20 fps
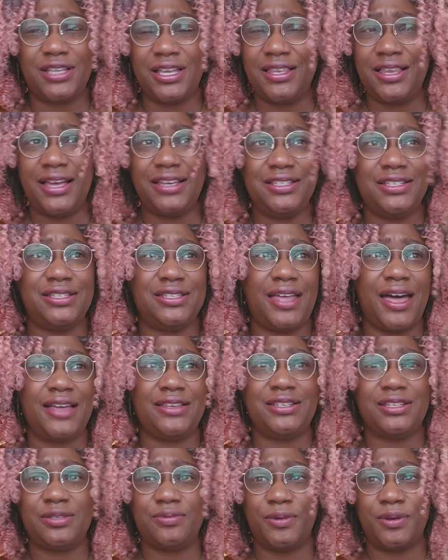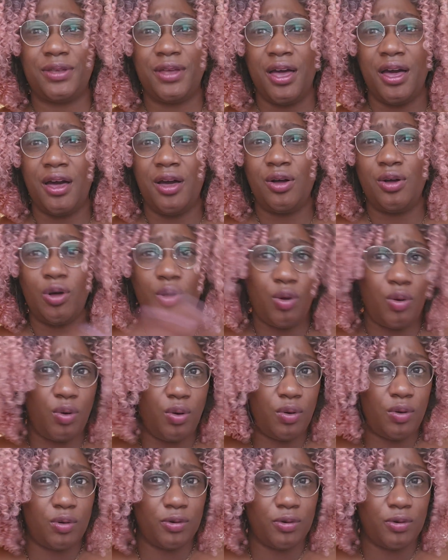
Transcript: And not just that, just with cool